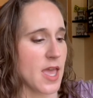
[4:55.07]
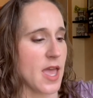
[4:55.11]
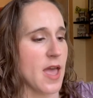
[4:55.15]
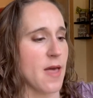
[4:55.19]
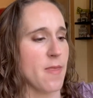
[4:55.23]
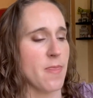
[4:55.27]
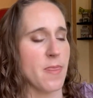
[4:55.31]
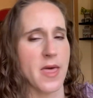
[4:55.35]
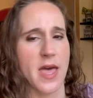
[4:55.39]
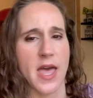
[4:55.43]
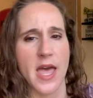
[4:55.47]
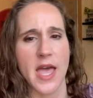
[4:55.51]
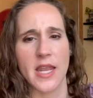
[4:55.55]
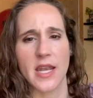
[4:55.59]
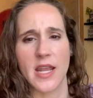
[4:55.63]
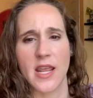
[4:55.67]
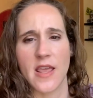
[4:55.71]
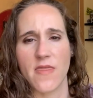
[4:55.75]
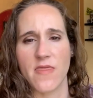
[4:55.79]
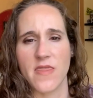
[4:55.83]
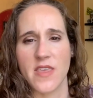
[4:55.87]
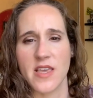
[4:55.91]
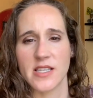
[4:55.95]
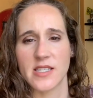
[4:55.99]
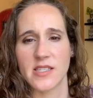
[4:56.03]
And then
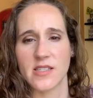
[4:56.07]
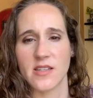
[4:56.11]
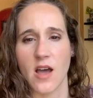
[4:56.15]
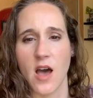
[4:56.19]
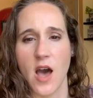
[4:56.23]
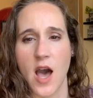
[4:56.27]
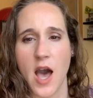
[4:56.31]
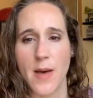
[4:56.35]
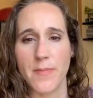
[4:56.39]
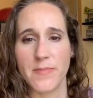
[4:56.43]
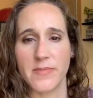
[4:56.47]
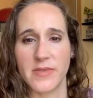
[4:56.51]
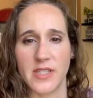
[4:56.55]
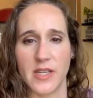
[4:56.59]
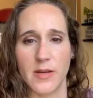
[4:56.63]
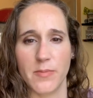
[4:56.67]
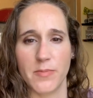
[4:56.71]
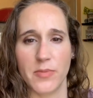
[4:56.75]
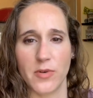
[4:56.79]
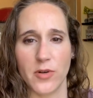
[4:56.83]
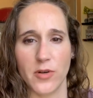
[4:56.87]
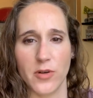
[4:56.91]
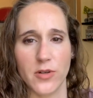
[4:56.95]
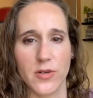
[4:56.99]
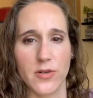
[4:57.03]
in this top
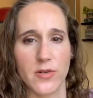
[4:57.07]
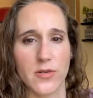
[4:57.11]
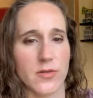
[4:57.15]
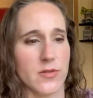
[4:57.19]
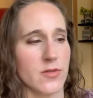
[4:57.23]
zipper,